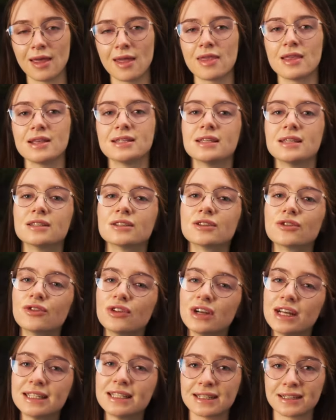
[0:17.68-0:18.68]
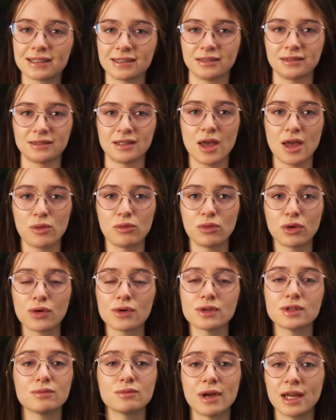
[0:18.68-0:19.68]
This is critical
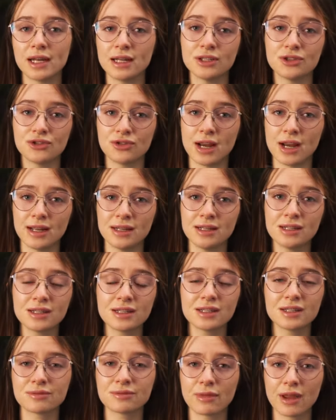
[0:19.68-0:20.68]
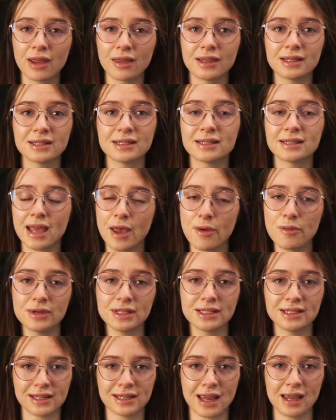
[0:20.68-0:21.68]
because many traders make the same
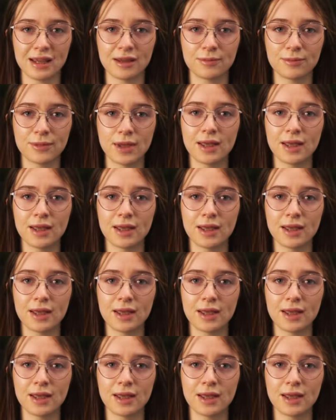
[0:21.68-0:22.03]
mistake.